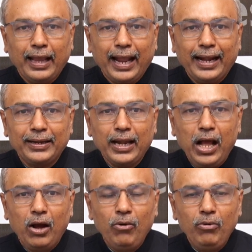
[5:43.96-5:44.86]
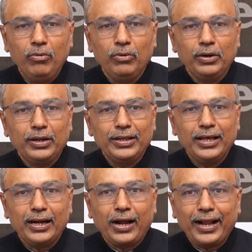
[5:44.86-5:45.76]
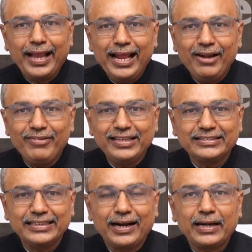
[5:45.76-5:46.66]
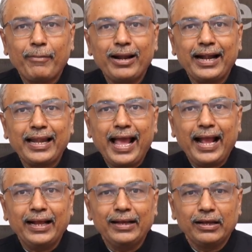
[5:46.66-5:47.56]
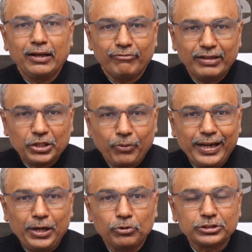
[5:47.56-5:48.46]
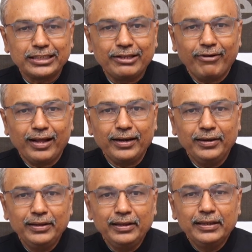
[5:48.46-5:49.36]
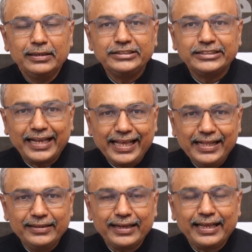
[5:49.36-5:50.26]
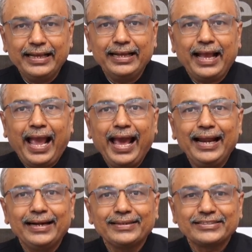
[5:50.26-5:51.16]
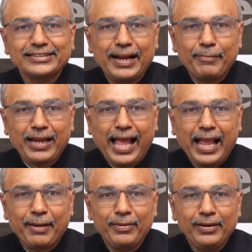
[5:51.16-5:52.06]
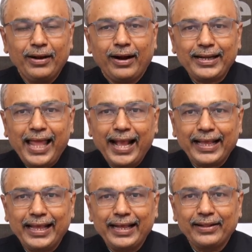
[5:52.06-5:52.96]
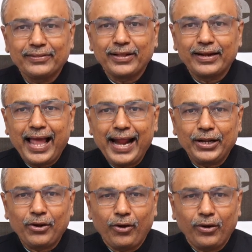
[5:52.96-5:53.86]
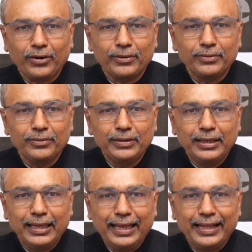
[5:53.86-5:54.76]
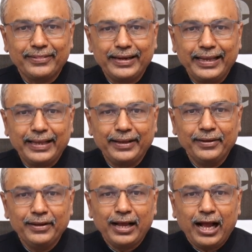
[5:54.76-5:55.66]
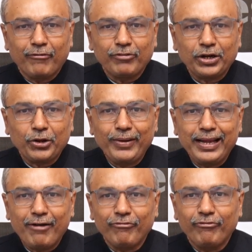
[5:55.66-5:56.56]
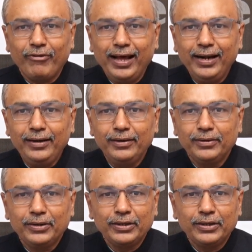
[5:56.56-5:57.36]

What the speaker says: and now here again we see a double attack with queen into c1, checking the king and at the same time attacking the knight on a3. After queen f1,